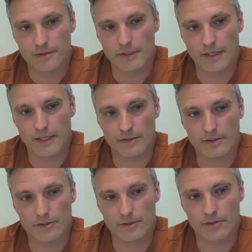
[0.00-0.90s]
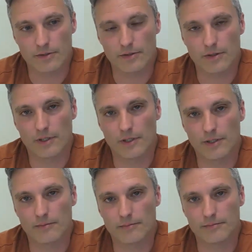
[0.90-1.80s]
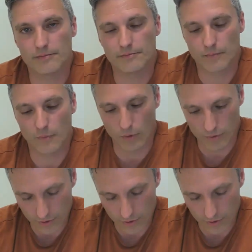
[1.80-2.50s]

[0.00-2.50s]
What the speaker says: and to hold